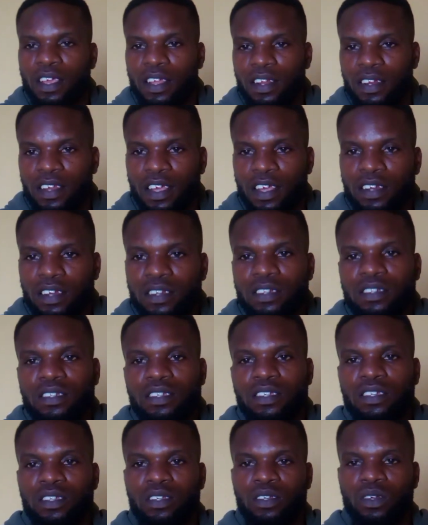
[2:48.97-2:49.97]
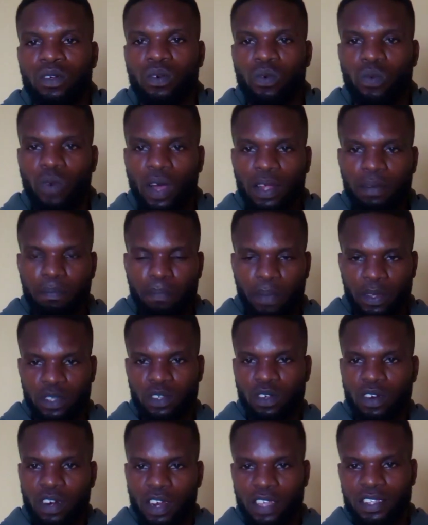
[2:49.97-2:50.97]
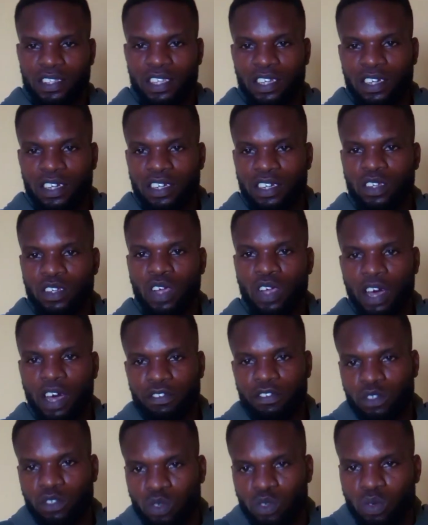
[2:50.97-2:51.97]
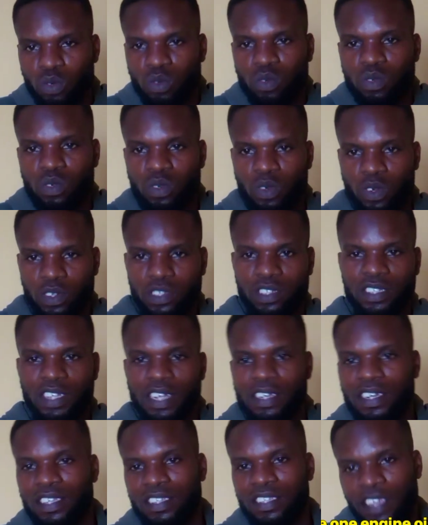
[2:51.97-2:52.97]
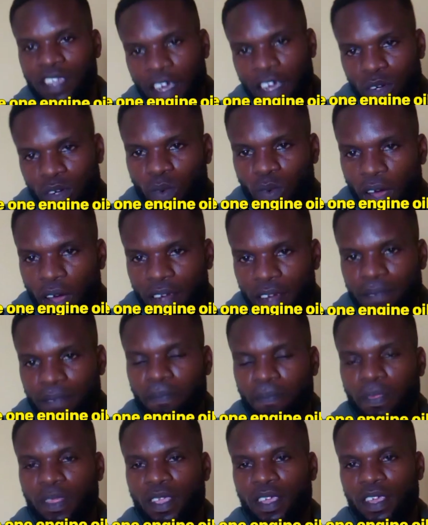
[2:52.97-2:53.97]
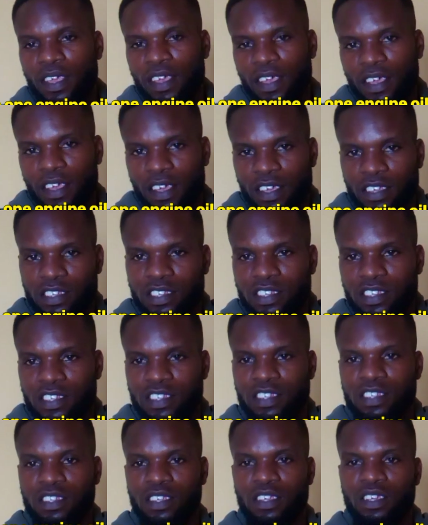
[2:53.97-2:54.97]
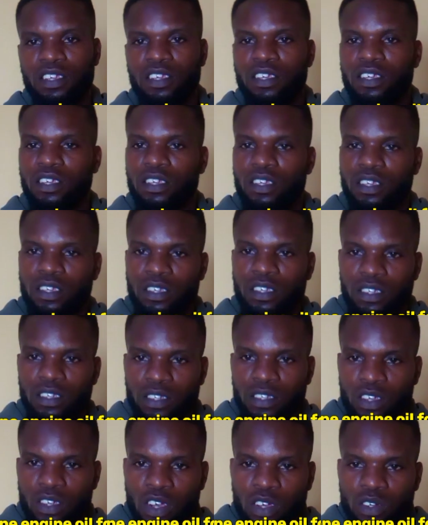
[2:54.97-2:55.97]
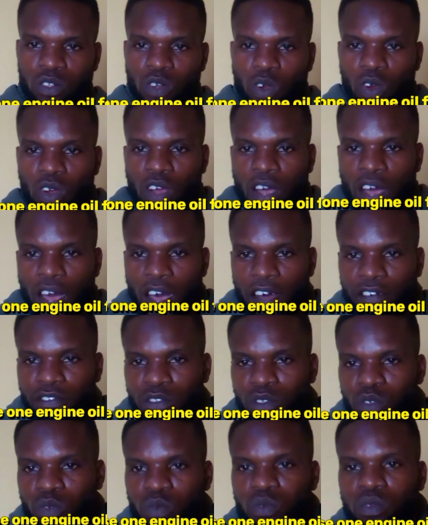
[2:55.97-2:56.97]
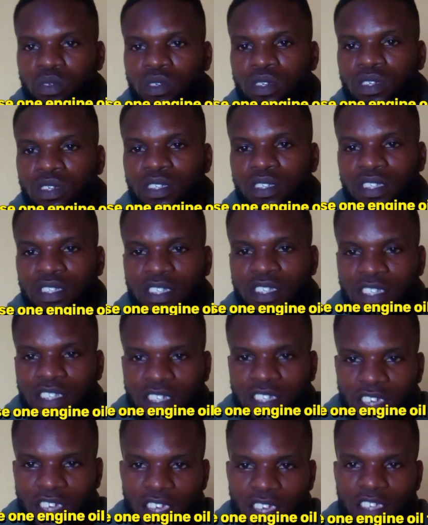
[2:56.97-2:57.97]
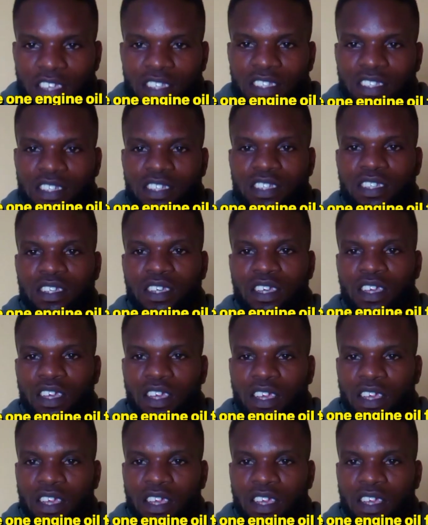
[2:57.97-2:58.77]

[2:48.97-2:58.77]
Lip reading: And then one particular thing you have to notice, that the third one is, you don't have to change